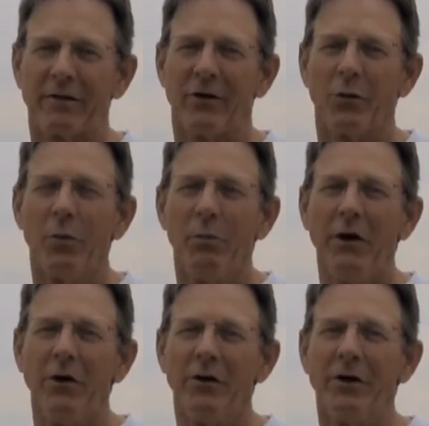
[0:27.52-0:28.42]
thought it would
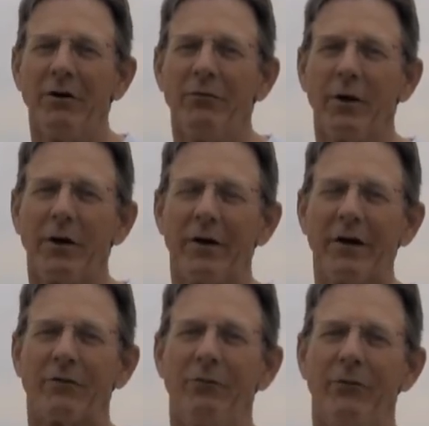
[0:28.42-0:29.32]
be good if we
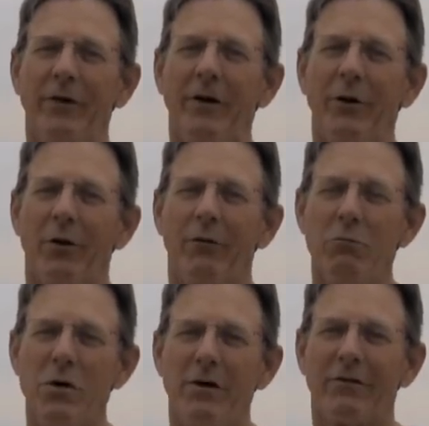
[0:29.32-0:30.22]
could get some video
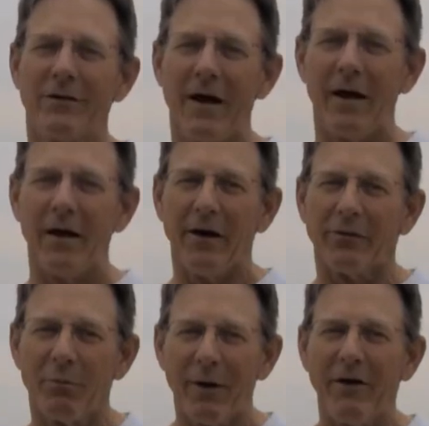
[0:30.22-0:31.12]
of me
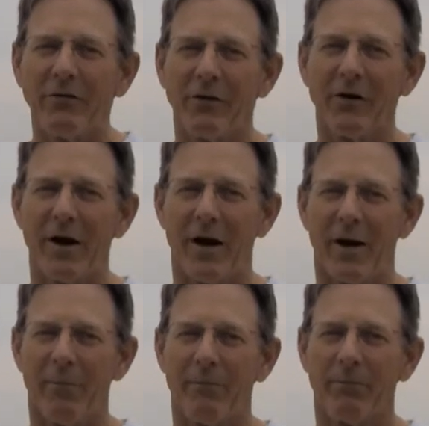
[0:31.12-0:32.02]
standing at the base of the
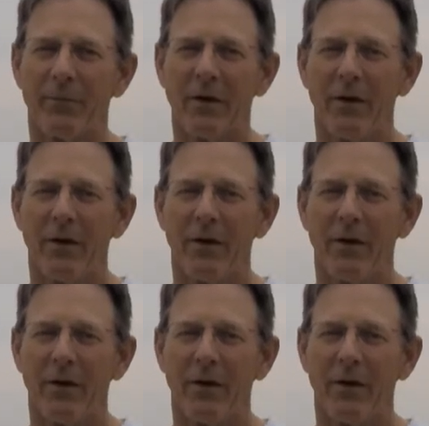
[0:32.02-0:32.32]
dam